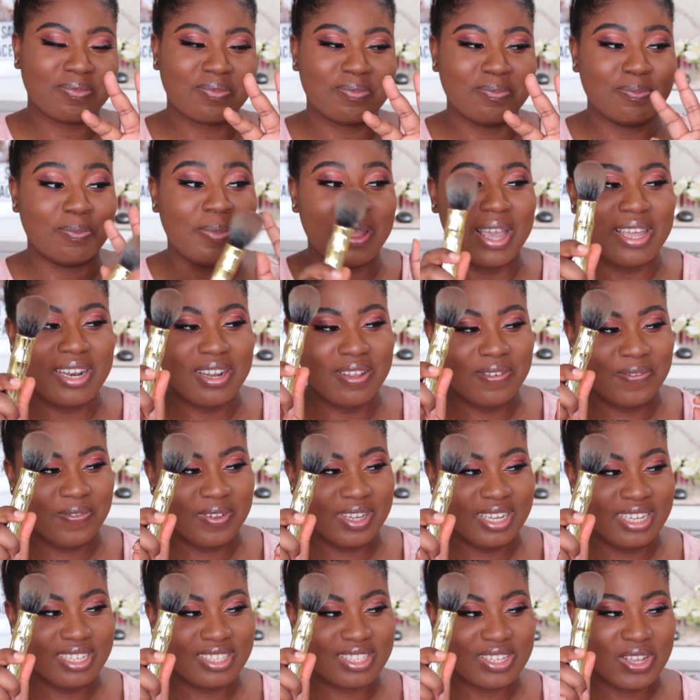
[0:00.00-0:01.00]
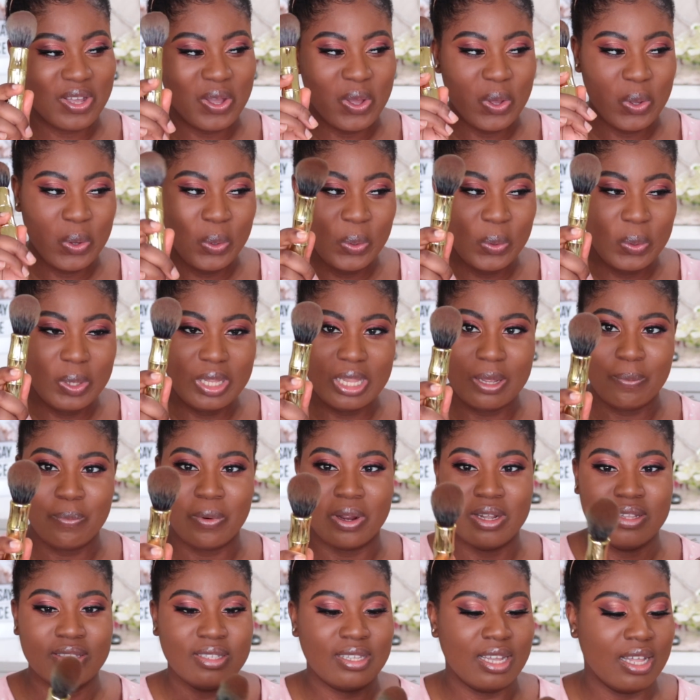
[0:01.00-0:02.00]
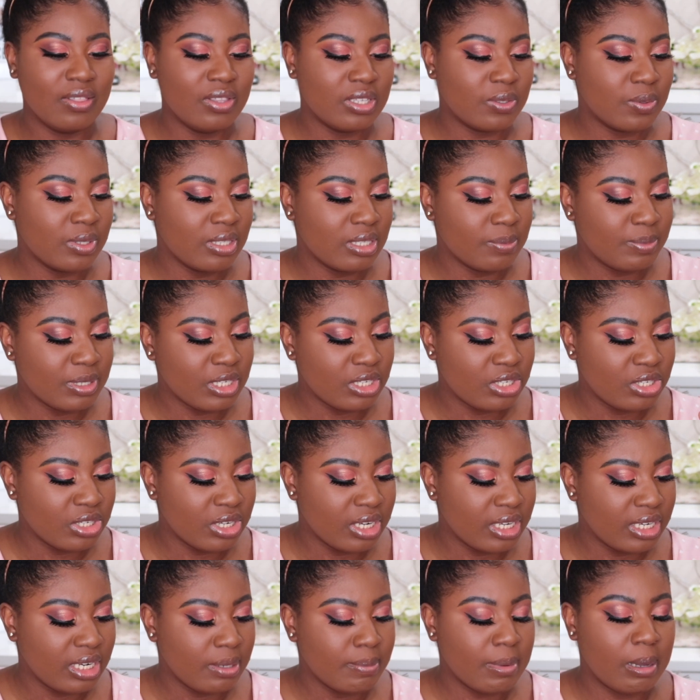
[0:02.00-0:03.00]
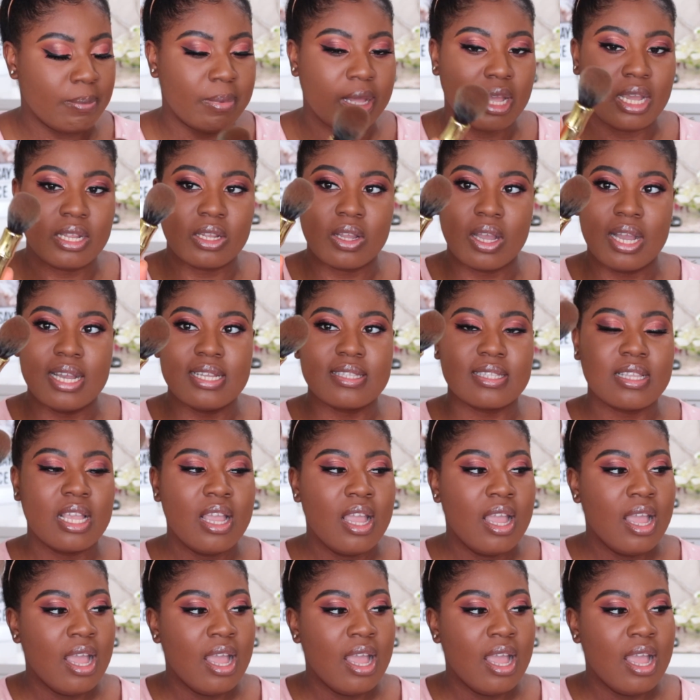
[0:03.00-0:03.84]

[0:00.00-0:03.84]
Benefit Hoola bronzer. This one's a bit dirty, my bad guys.